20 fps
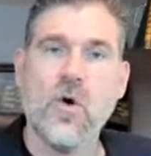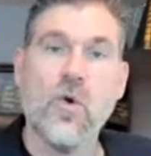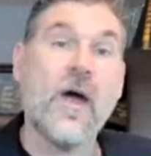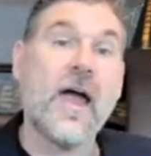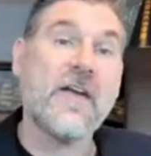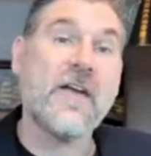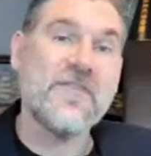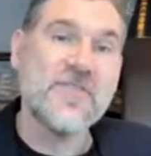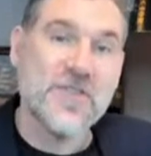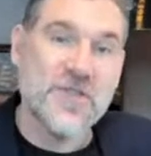or
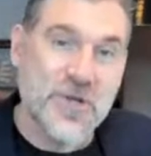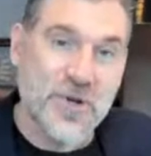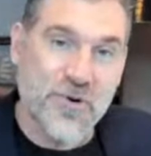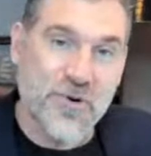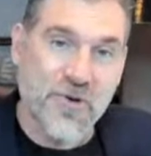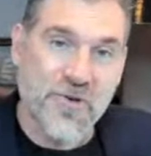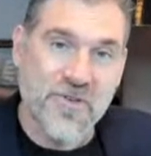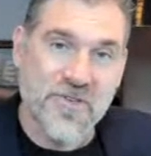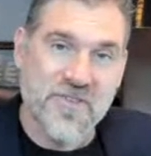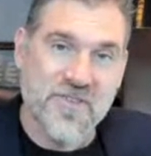having the
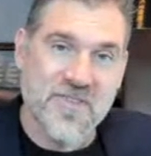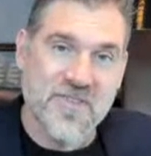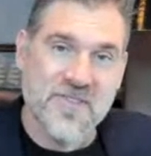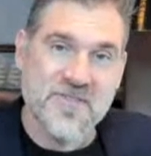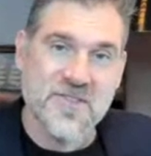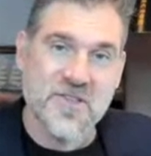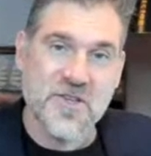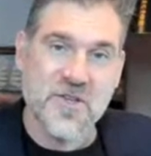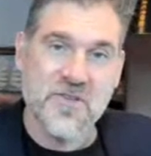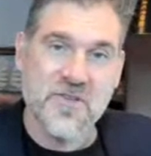tools
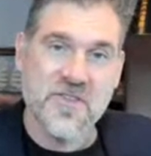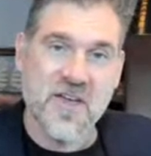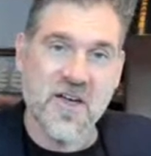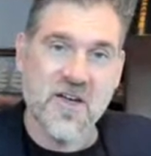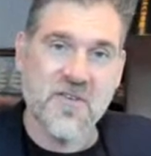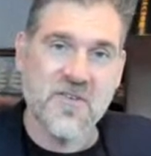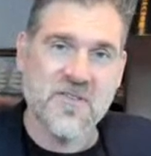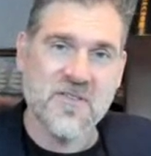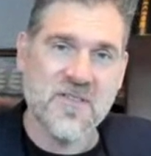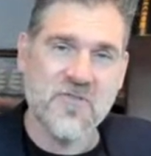to do
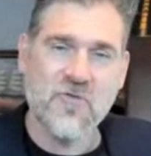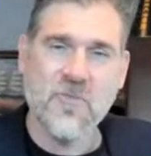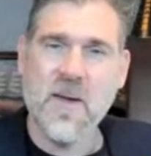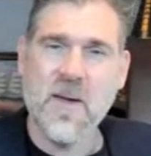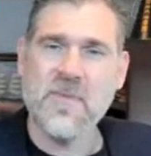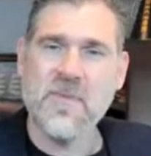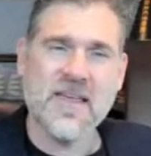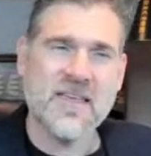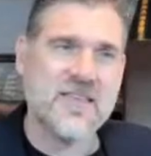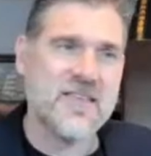so. I
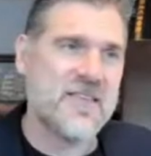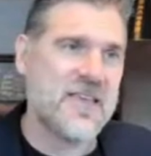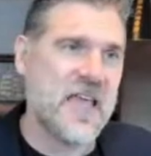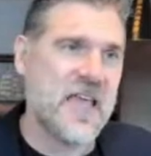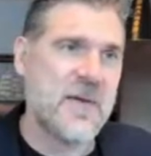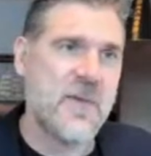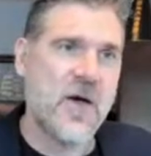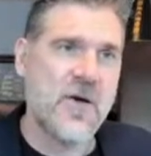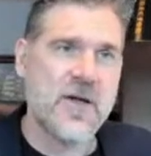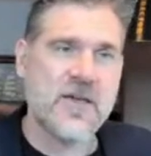remember that
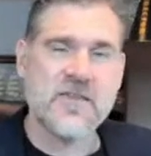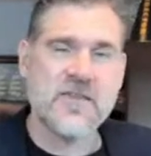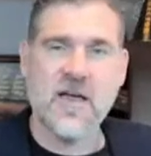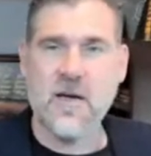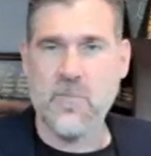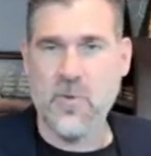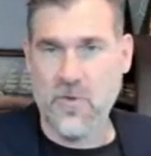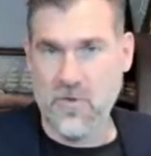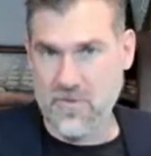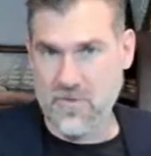CMO
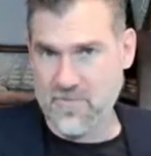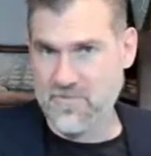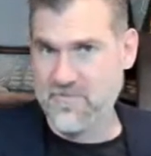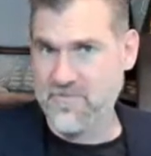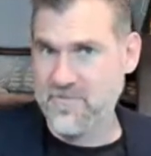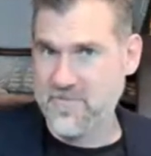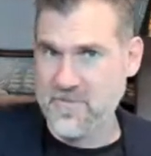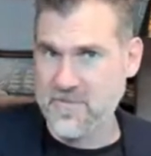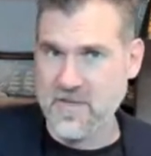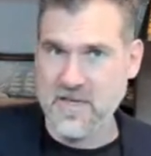example.
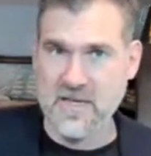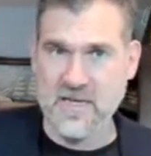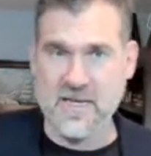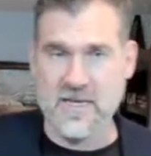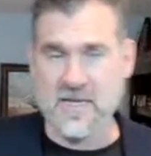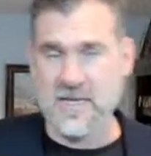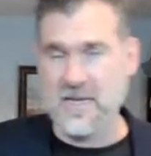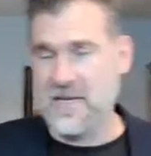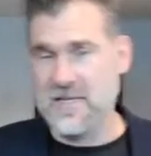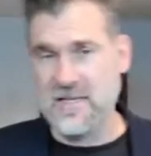
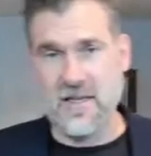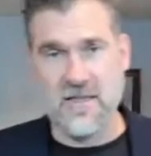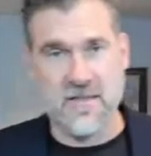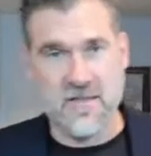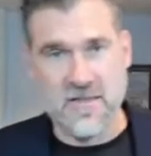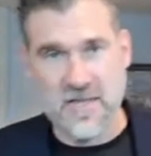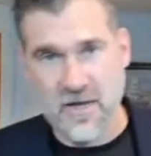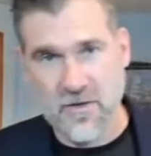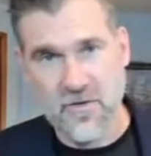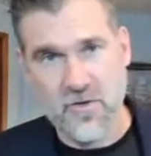
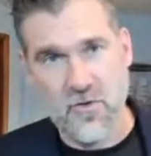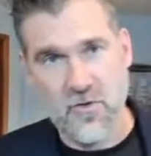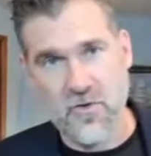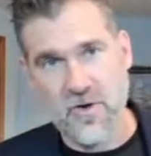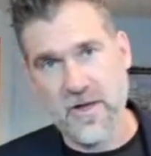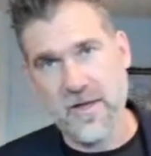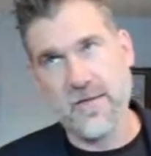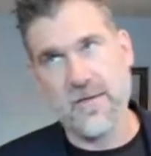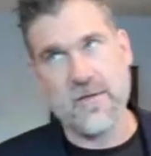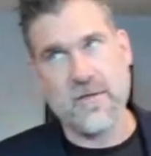Doesn't tell
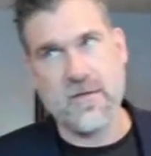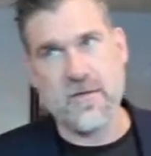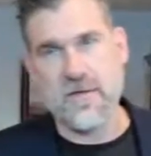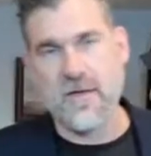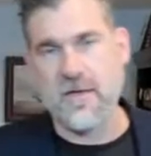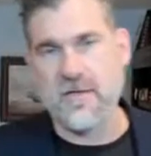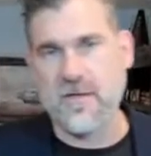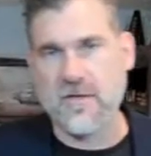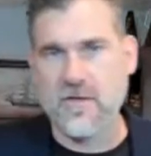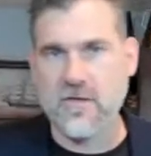stories,
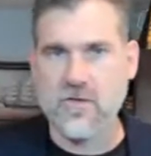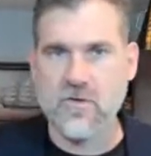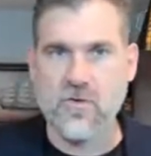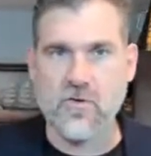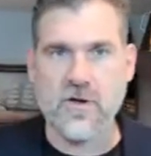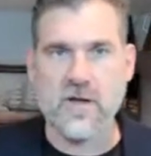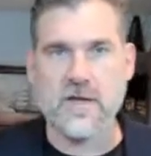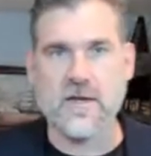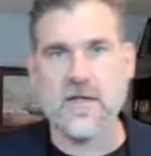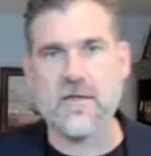says it's a
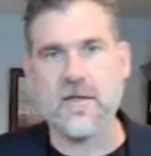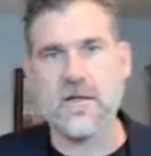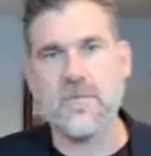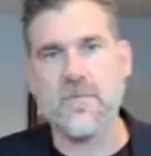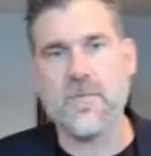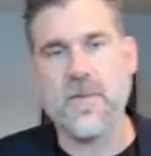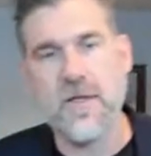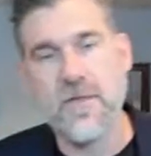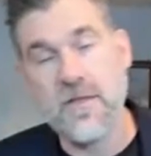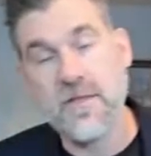story and
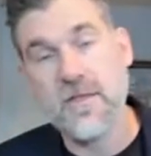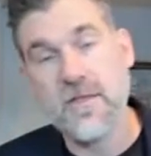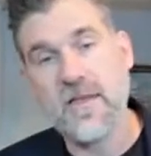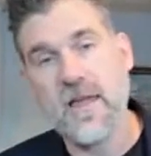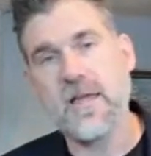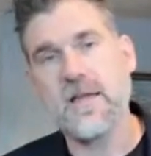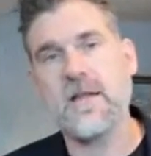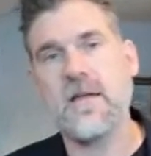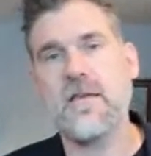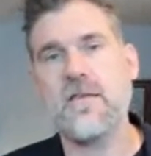isn't. And then the
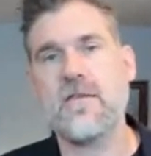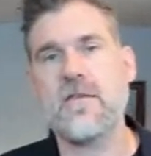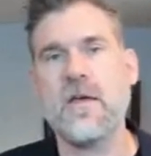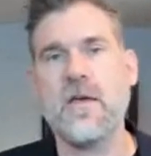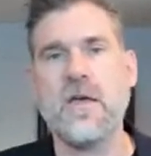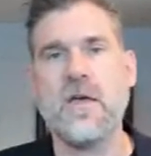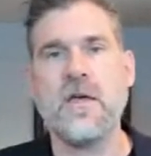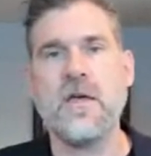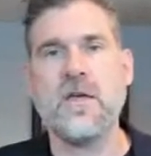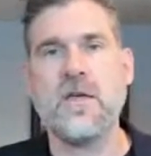second is
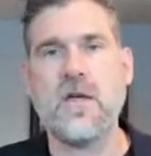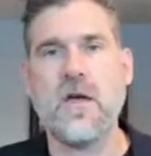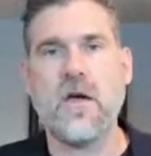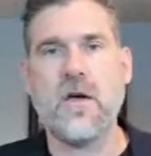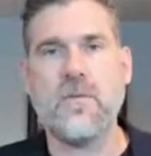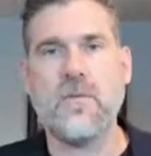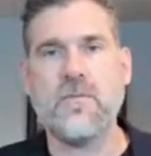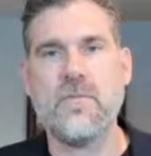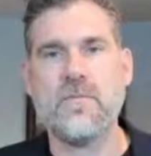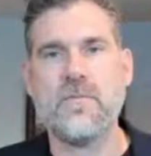
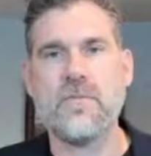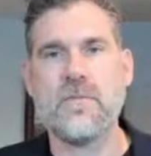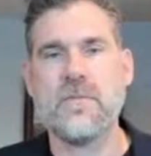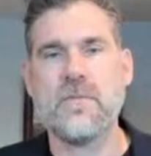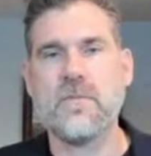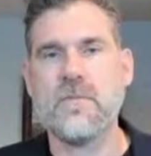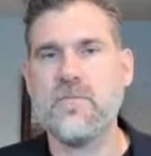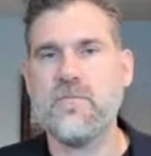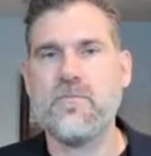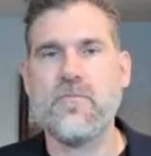
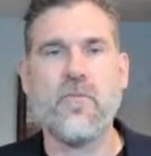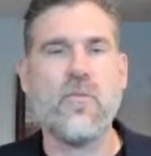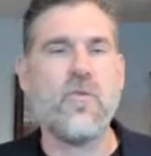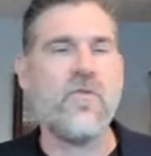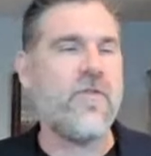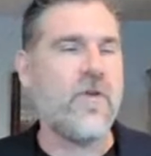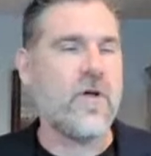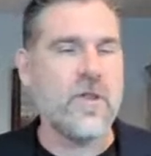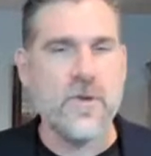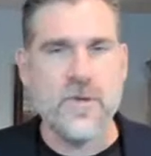
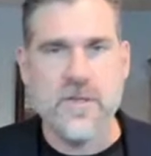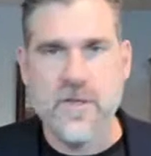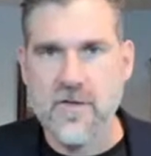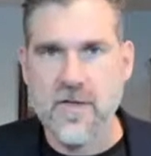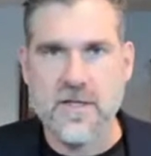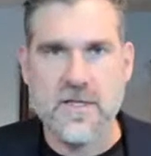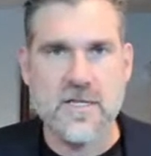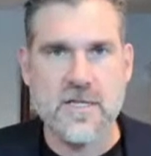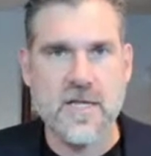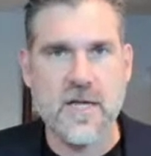following those
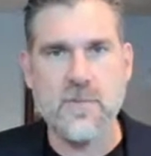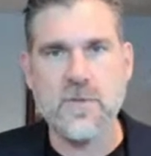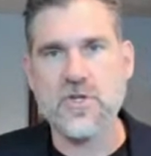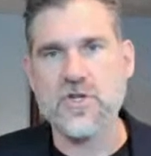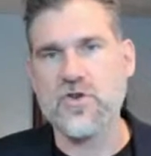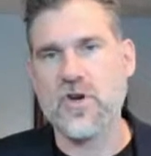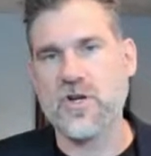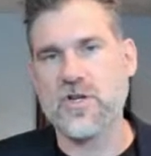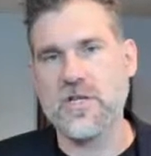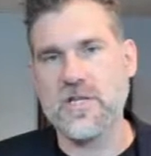entertainment
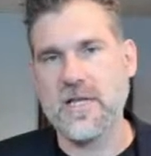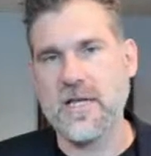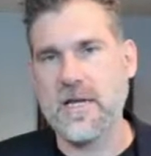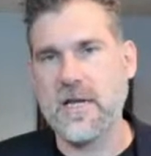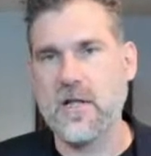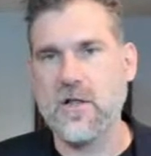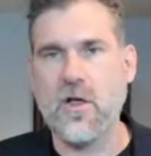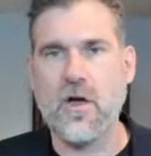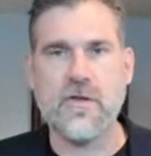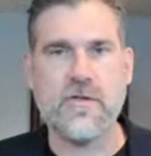structures and
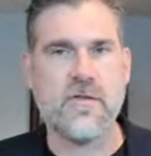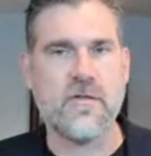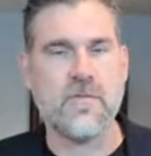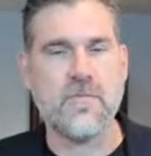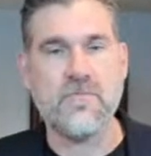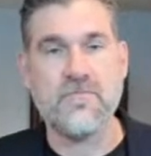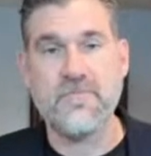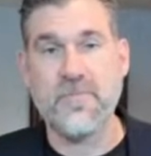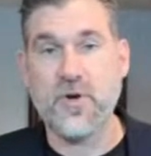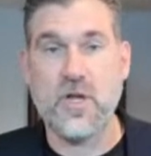getting lost,
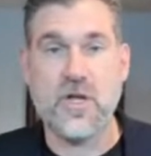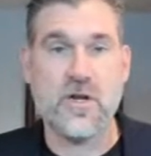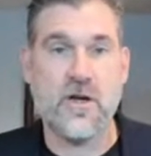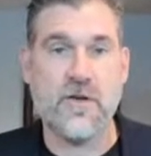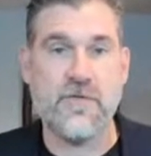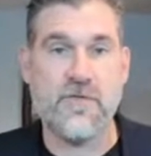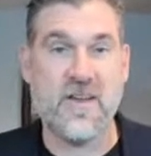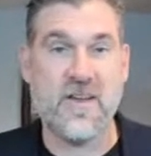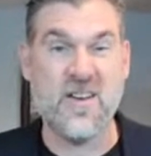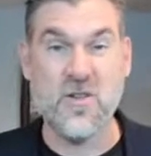putting it
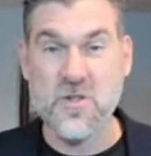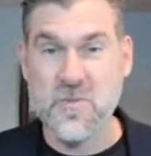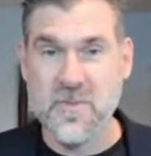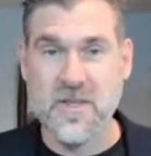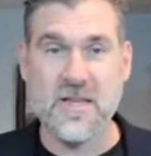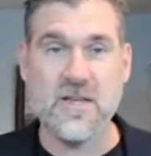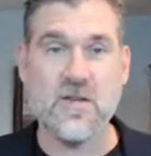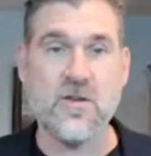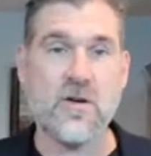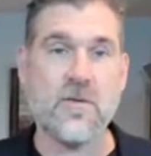off, and
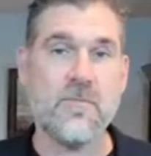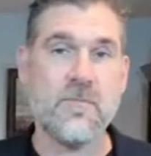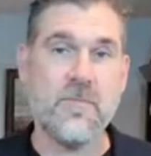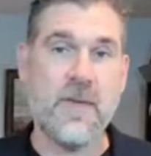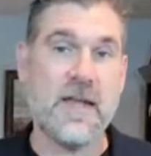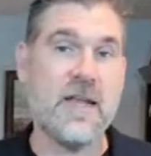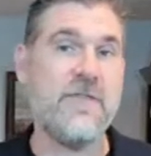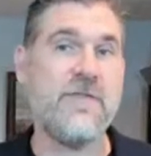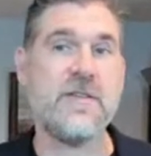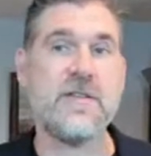ultimately not
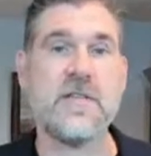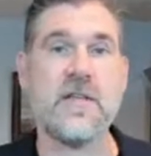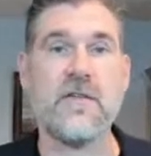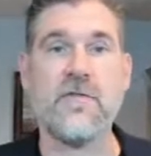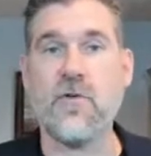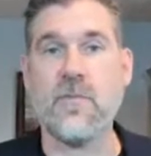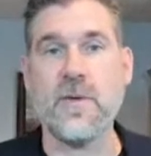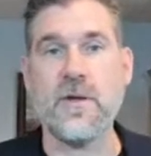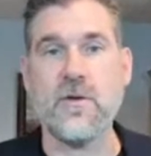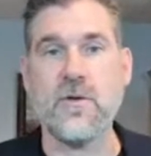benefiting
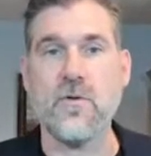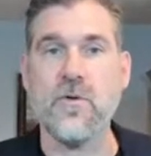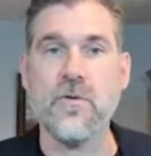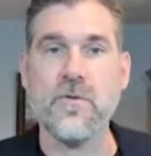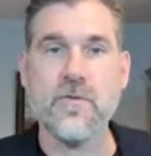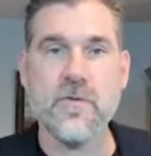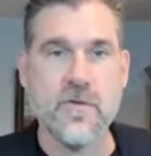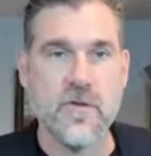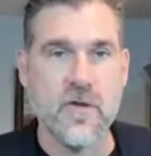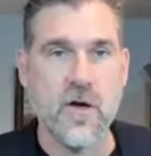from it all.
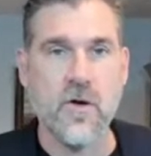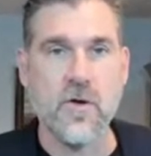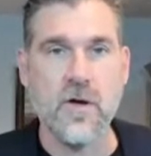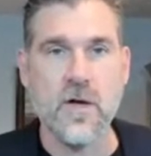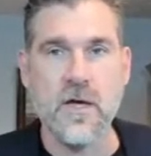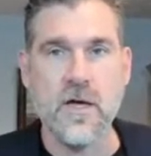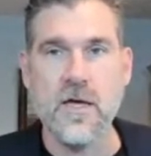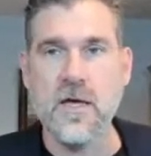So